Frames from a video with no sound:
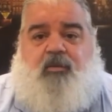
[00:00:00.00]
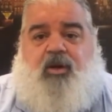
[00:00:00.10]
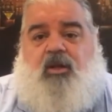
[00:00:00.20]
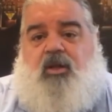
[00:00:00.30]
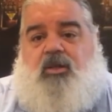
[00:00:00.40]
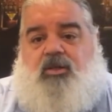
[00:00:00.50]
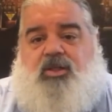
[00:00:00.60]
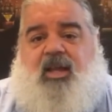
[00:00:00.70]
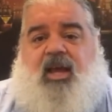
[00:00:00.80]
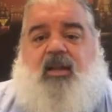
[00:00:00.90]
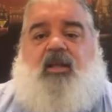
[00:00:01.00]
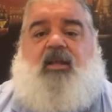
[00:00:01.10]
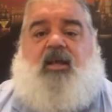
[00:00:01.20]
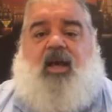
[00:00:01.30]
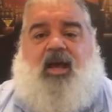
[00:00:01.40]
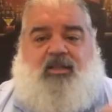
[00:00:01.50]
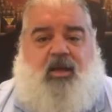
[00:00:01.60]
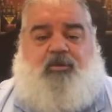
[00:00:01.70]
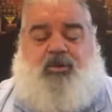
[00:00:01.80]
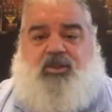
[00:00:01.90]
But you see that as
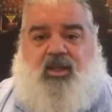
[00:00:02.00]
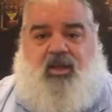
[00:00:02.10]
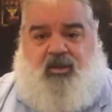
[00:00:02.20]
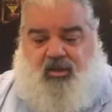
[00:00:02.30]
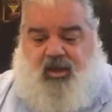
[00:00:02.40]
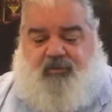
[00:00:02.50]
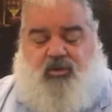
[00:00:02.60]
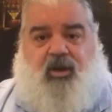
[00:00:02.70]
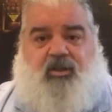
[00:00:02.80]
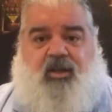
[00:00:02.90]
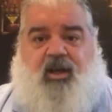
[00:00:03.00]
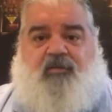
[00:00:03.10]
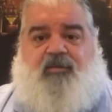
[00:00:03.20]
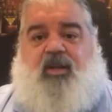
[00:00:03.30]
I proceed, I've talked enough.